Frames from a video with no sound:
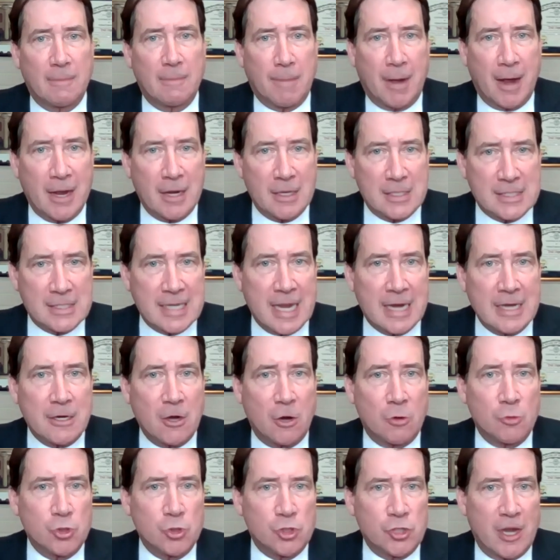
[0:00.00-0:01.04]
by a
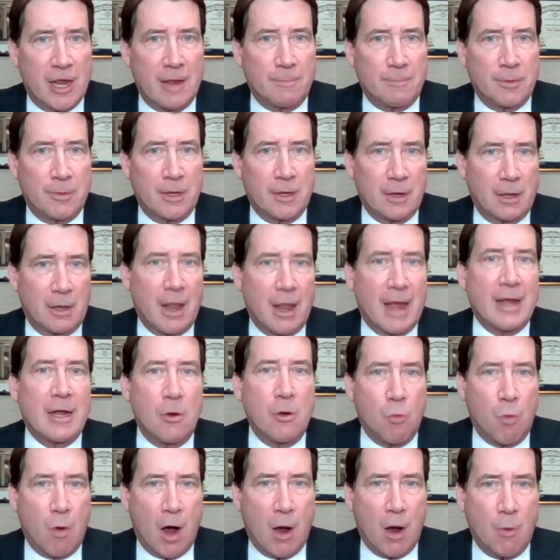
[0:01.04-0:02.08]
state-owned champion like
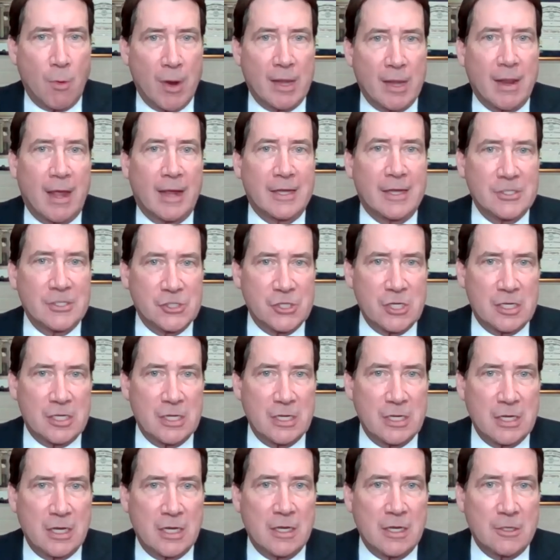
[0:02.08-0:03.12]
a Huawei, like a
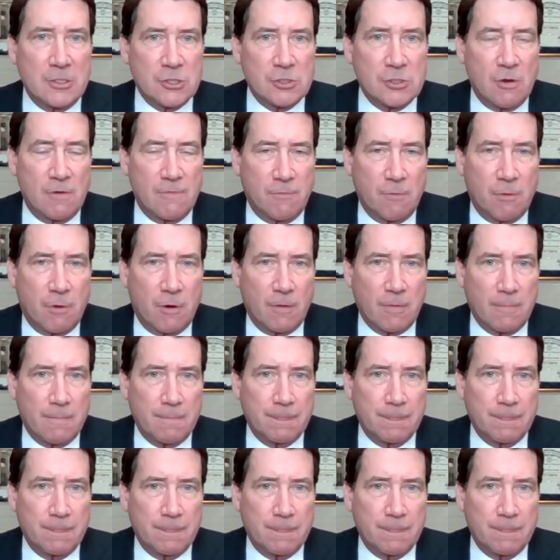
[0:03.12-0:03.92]
ZTE, and so forth.